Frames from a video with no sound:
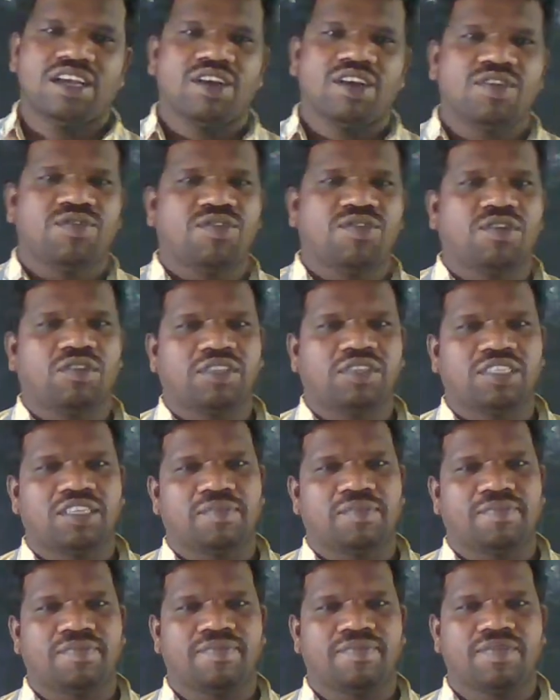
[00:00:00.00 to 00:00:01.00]
fourth
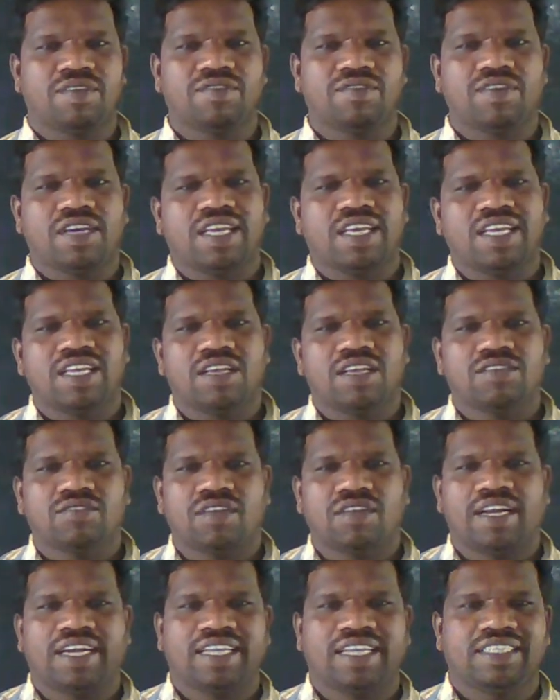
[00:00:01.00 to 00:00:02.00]
sem. Okay, so
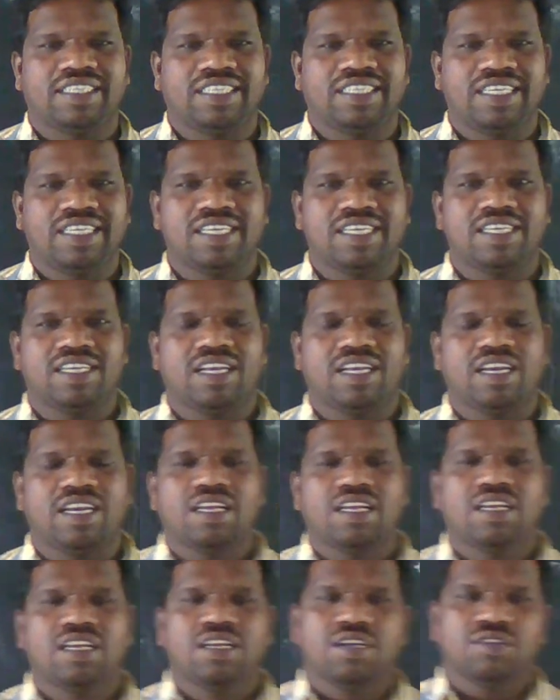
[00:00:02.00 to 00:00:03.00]
let us see here.
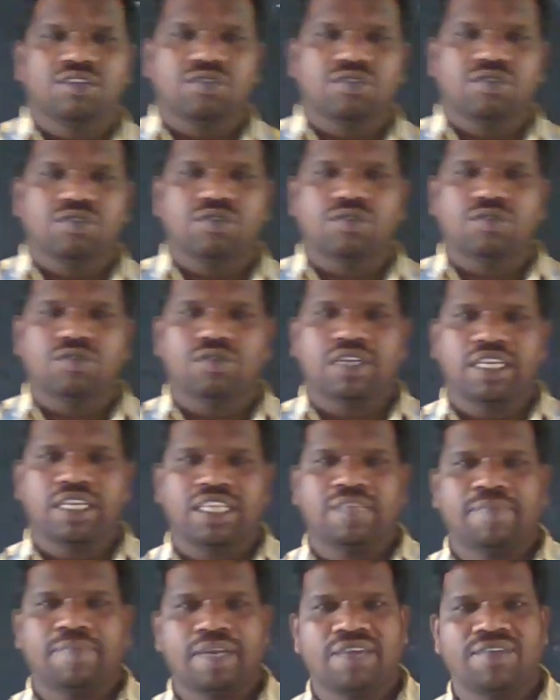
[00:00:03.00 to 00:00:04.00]
So in the
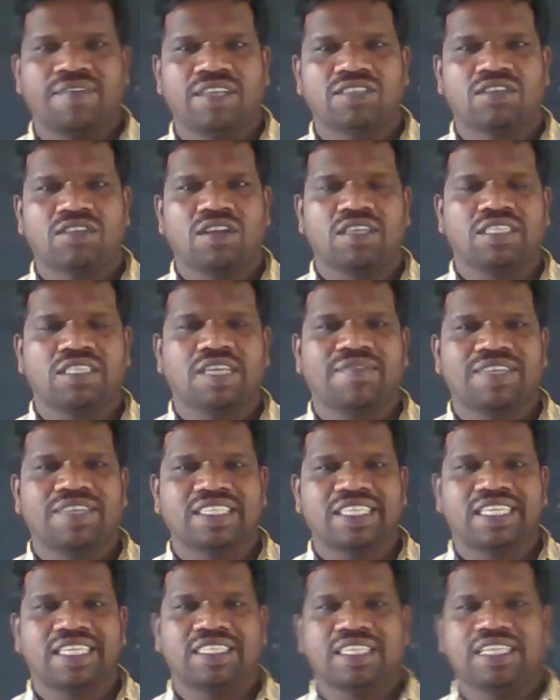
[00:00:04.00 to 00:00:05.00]
previous class, I was
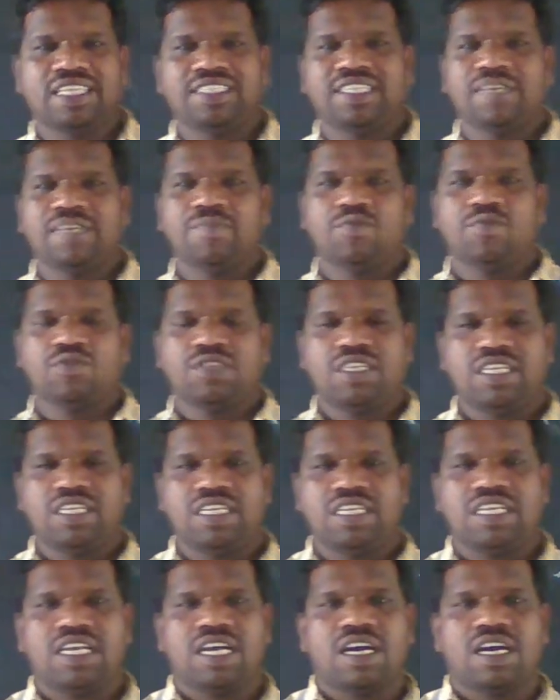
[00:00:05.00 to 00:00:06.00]
discussed about the
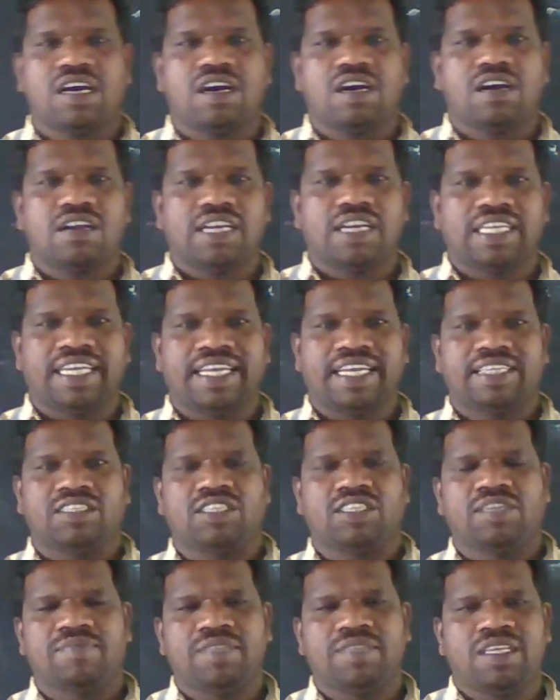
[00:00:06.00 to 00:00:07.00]
introduction
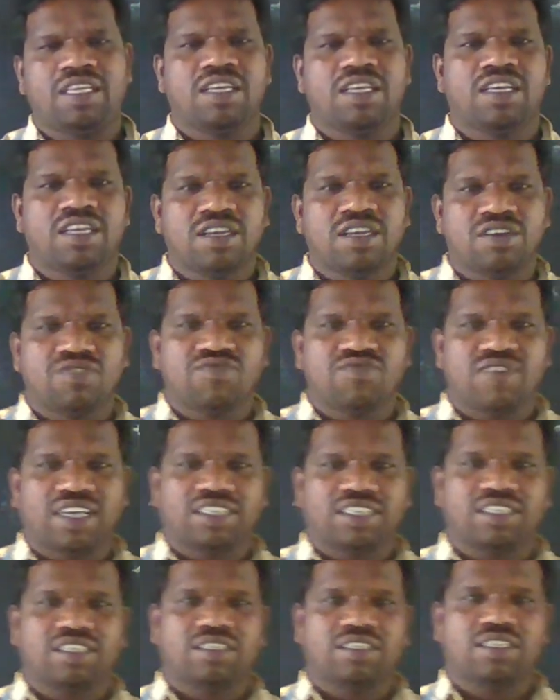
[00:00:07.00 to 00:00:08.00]
of the
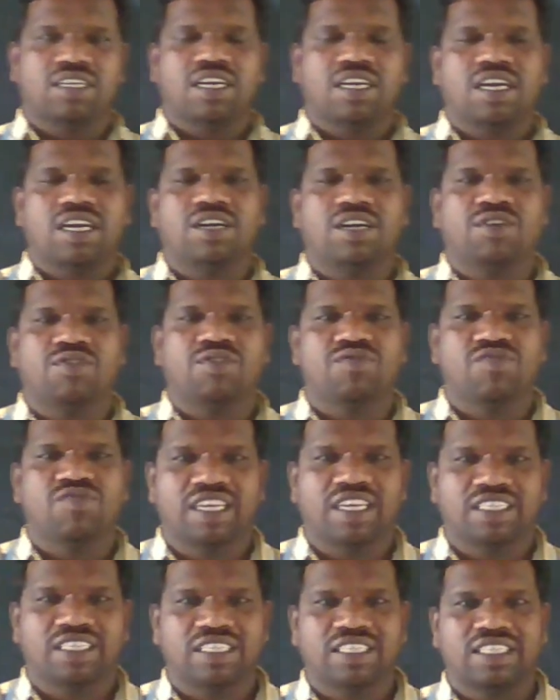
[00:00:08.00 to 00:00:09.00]
functions and
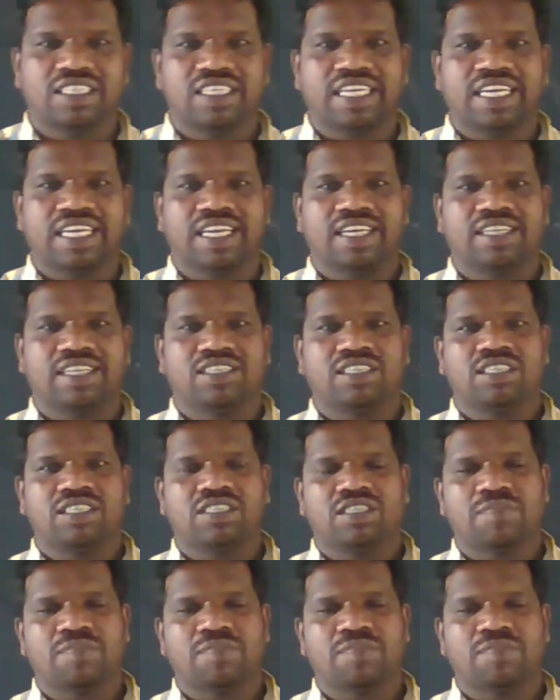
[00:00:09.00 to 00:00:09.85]
functions declarations